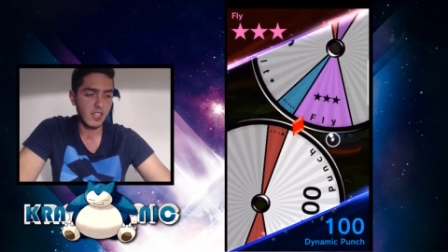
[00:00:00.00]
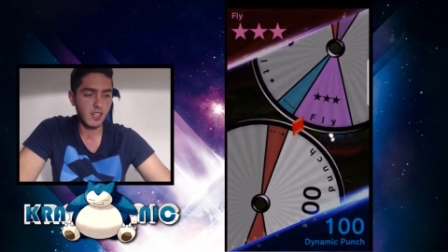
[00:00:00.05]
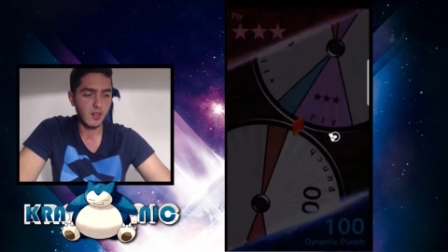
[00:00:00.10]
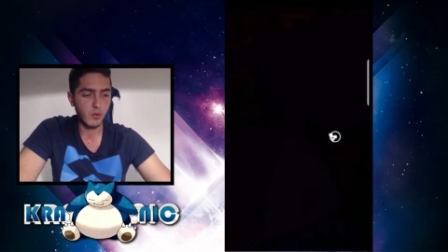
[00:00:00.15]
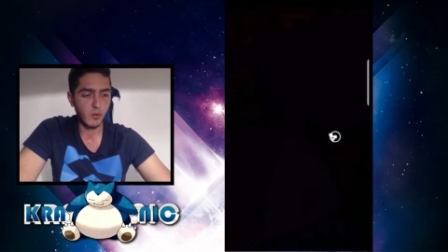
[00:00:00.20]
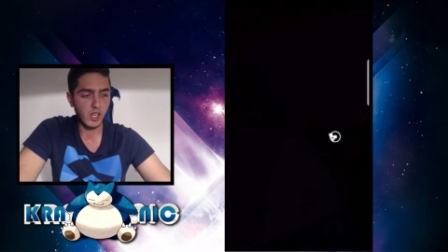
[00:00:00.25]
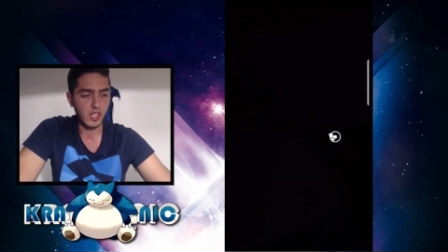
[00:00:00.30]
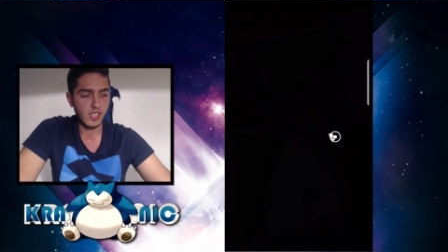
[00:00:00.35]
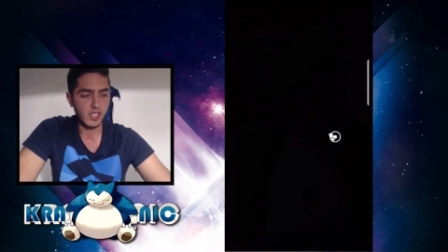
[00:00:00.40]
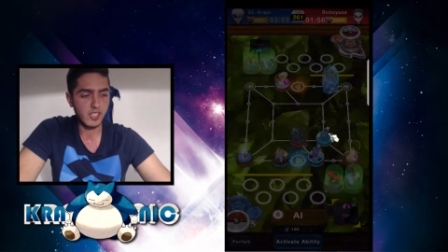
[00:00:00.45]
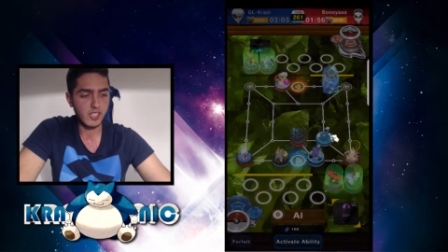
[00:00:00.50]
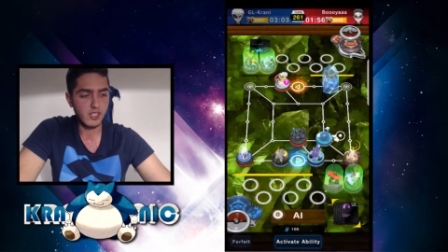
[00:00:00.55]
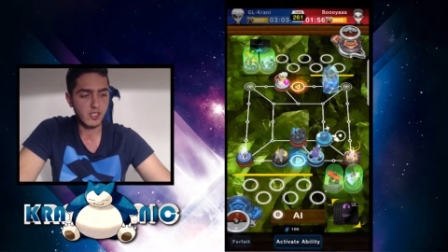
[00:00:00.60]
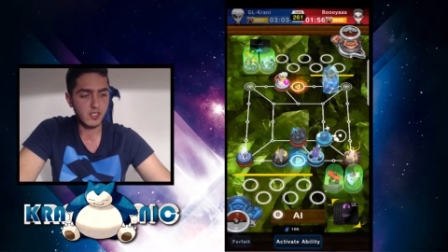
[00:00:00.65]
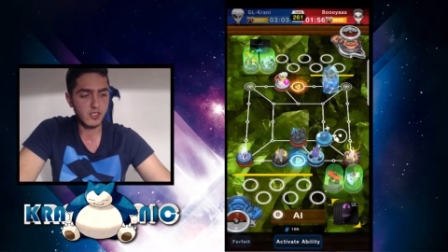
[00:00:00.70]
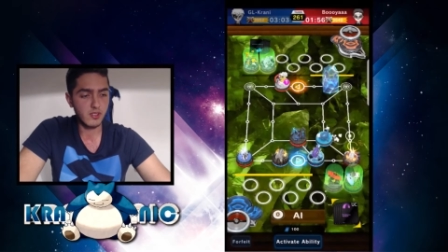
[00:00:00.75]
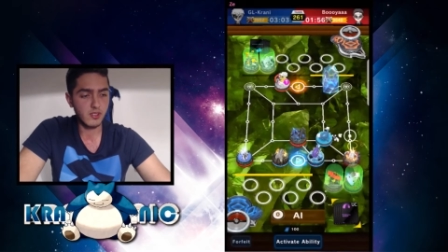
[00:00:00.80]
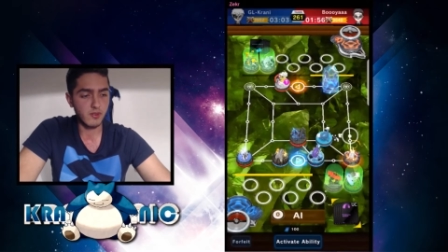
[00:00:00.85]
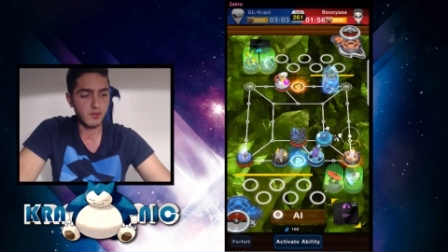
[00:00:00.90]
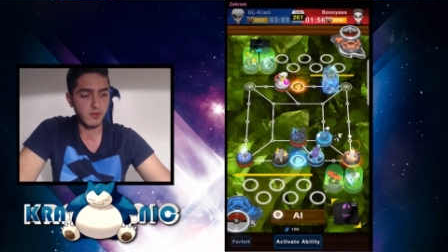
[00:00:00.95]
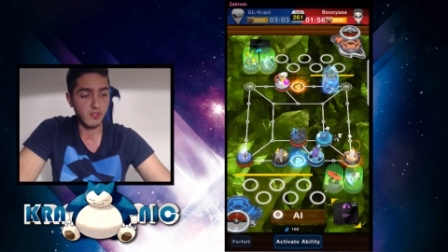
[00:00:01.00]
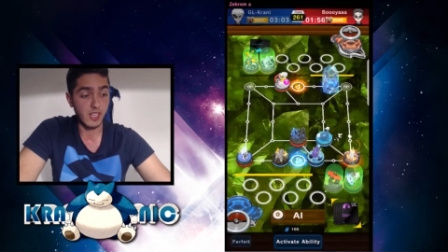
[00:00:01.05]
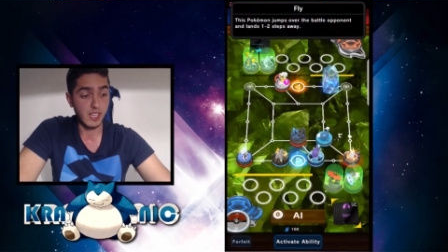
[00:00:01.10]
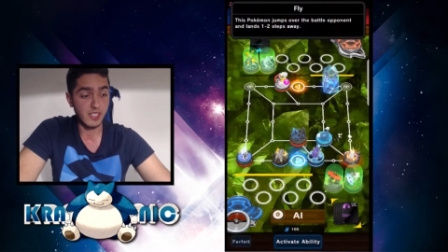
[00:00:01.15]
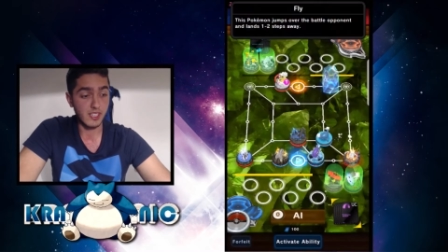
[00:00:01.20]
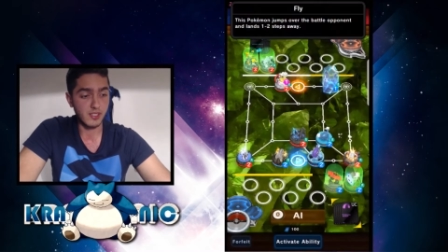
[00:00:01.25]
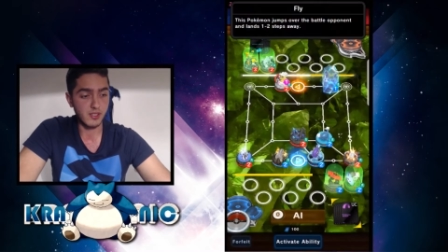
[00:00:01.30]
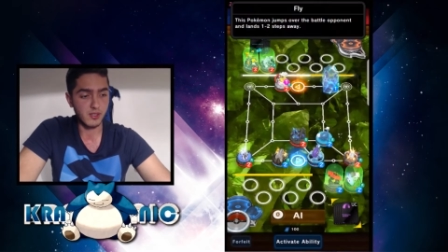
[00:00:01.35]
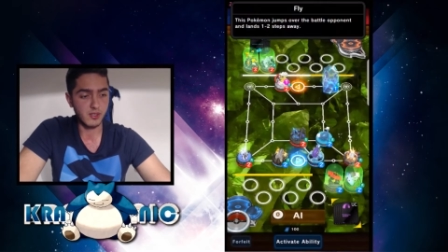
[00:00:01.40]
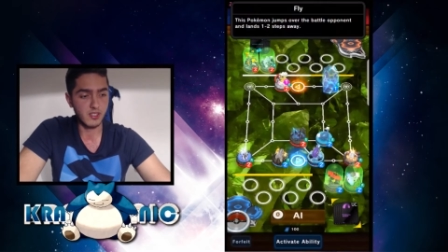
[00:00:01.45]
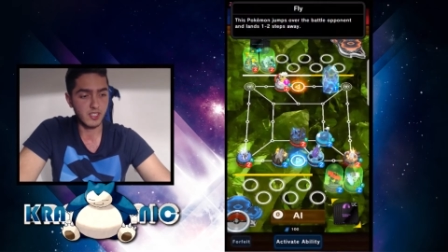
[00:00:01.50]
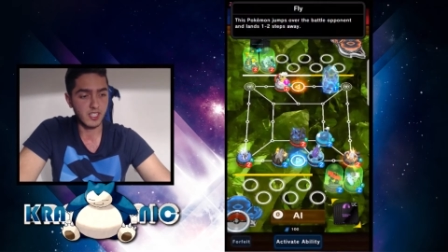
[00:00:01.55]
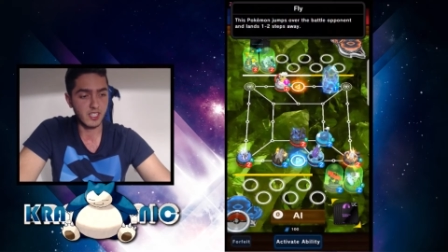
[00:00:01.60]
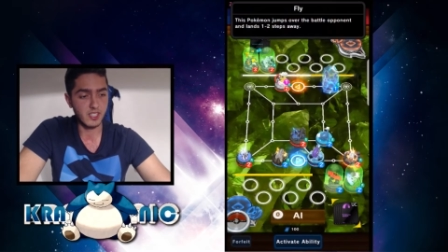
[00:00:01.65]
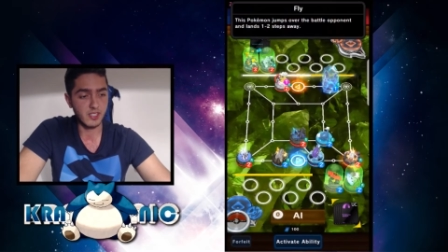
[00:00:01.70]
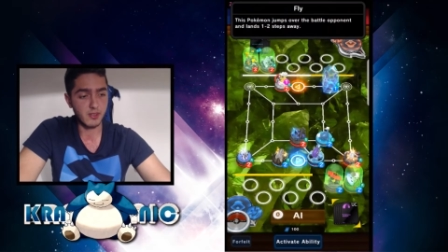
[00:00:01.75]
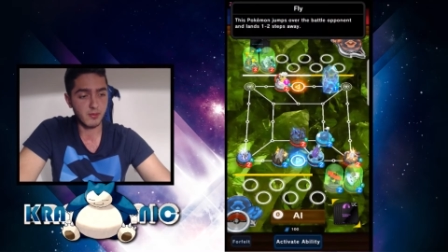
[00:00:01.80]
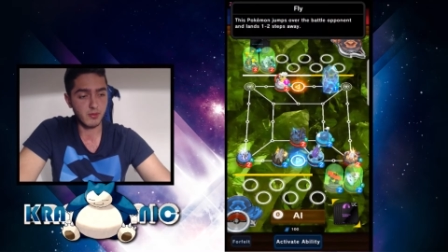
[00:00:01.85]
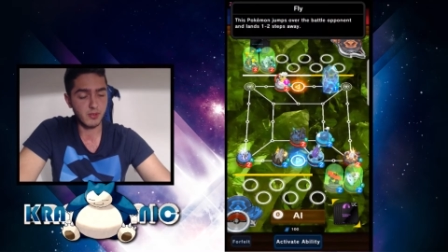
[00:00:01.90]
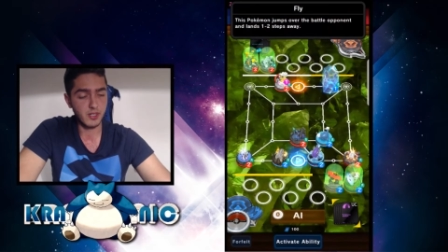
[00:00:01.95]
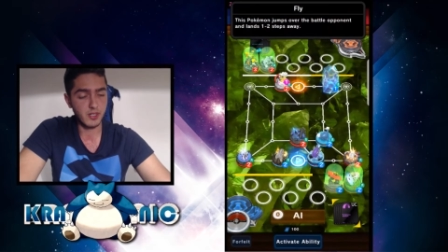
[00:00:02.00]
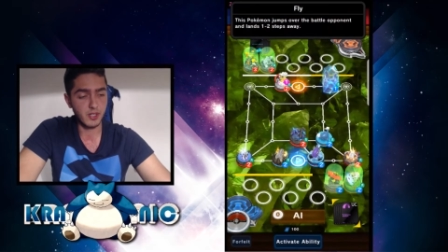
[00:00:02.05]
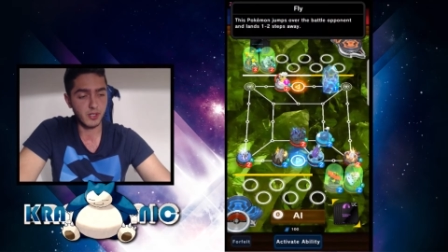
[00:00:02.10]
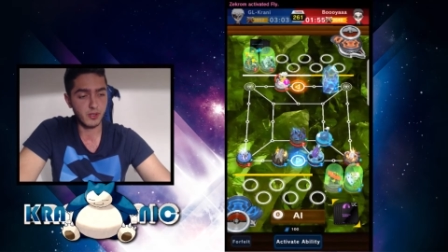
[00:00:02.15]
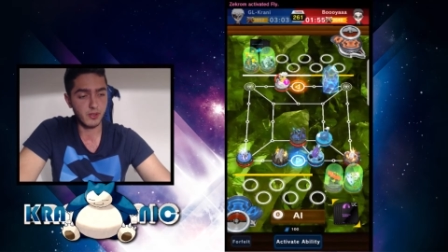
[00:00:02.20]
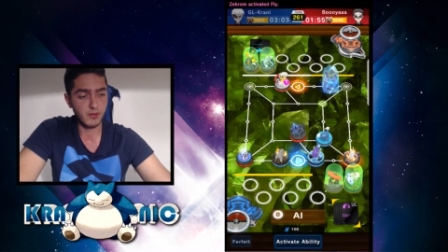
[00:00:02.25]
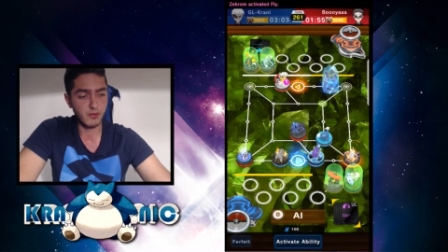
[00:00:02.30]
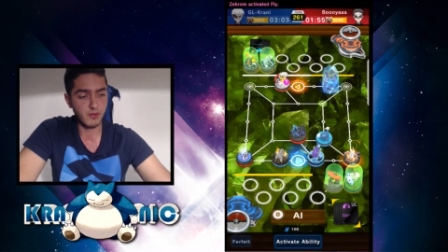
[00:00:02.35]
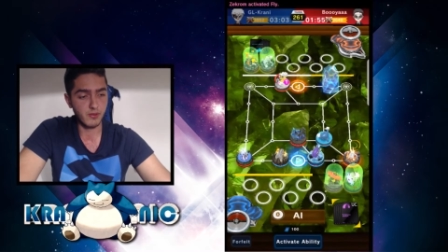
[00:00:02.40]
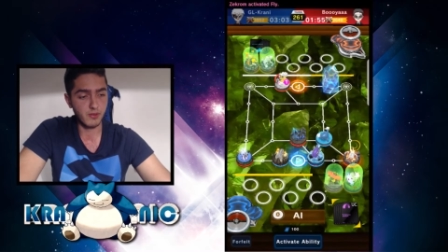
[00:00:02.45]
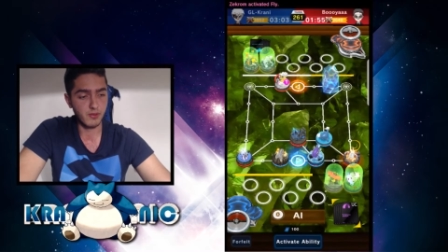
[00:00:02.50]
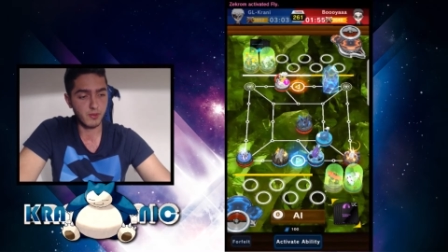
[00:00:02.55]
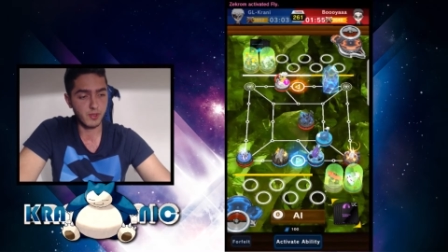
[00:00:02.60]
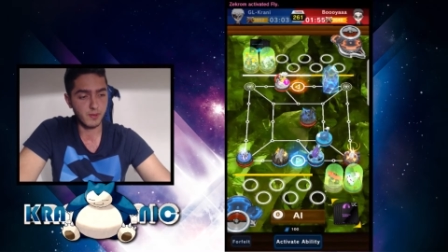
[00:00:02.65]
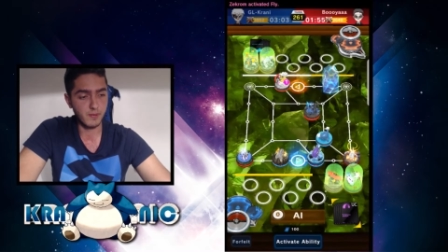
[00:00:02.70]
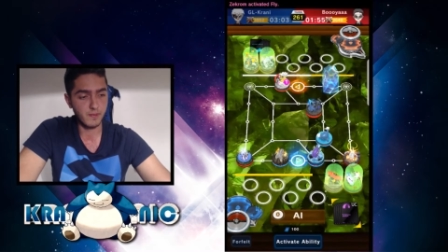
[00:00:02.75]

Well, he got the fly, so that's pretty good for me.